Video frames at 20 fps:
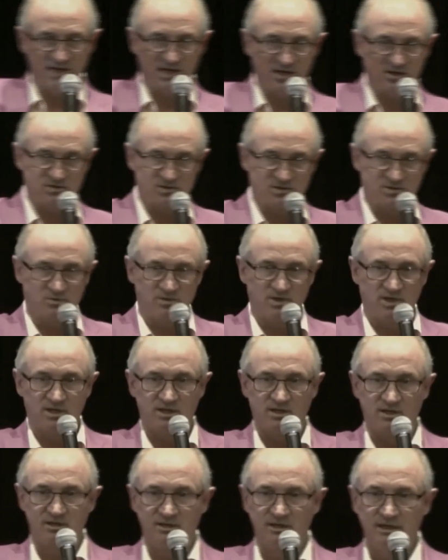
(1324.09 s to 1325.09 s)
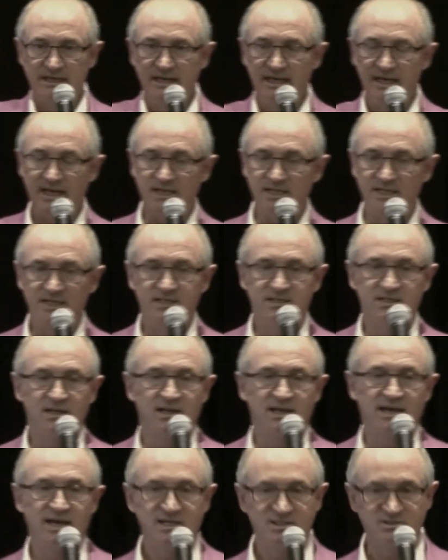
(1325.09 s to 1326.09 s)
away. And in the
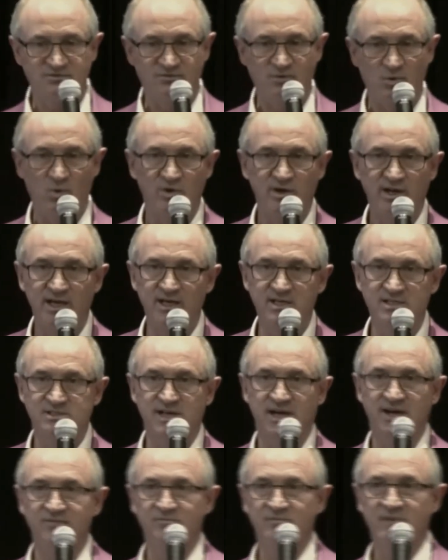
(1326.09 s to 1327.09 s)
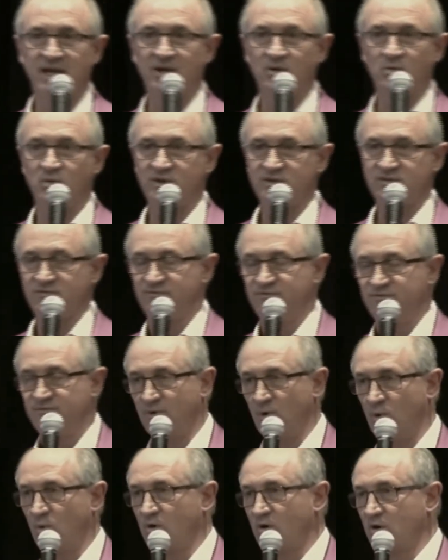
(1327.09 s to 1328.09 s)
last 4 days, I've met with
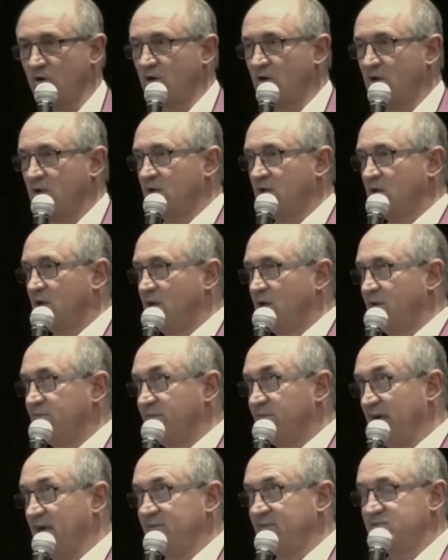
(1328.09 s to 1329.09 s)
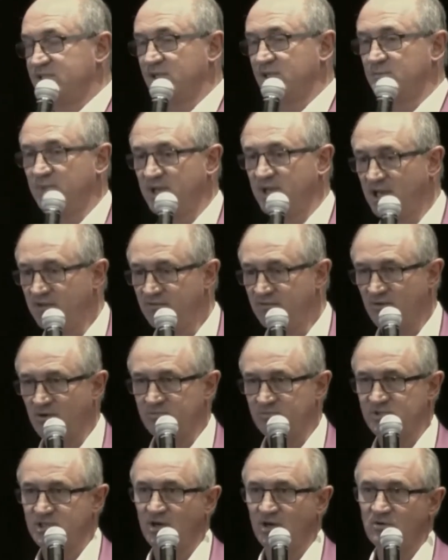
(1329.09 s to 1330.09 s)
5 CPA firms
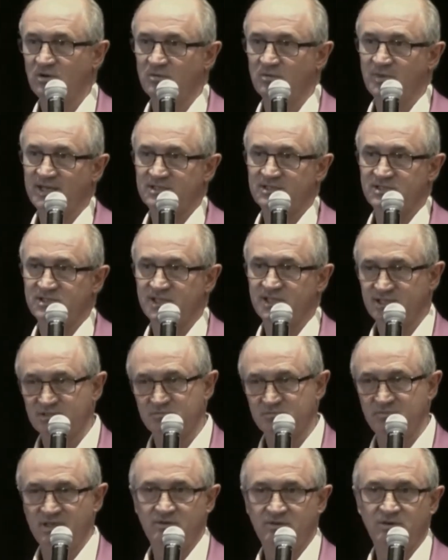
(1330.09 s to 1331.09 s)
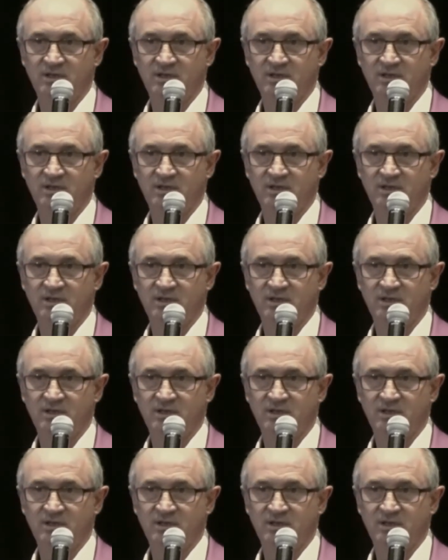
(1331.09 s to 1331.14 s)
totaling about $6 million.